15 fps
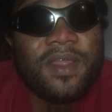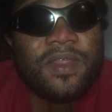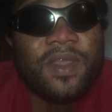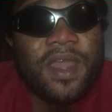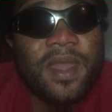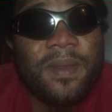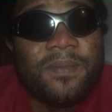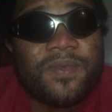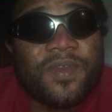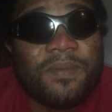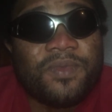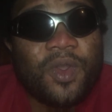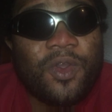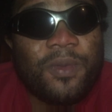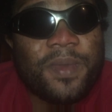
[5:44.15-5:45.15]
There are
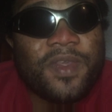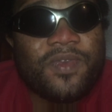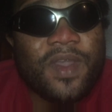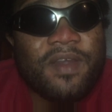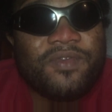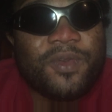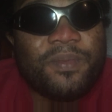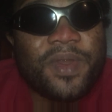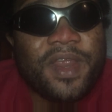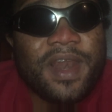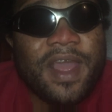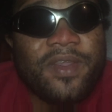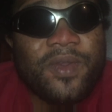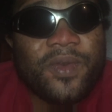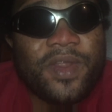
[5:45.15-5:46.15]
some documents you have to bring,
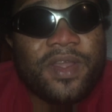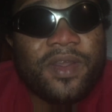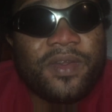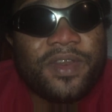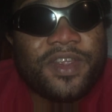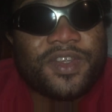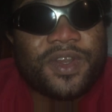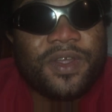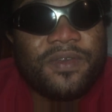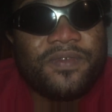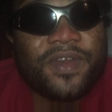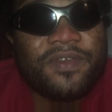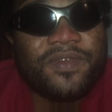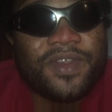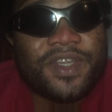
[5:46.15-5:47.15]
like your recognition of
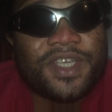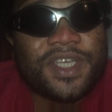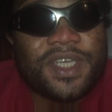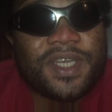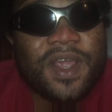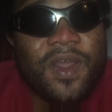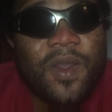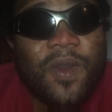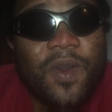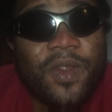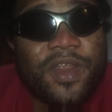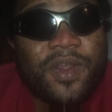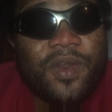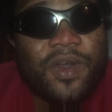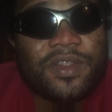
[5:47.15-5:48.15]
refugee or
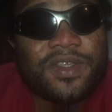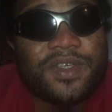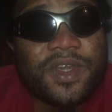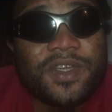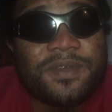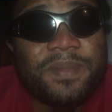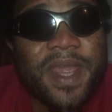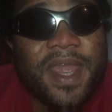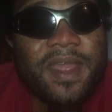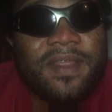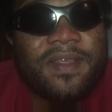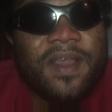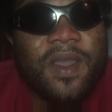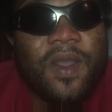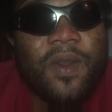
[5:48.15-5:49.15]
the court
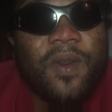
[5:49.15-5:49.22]
judgment,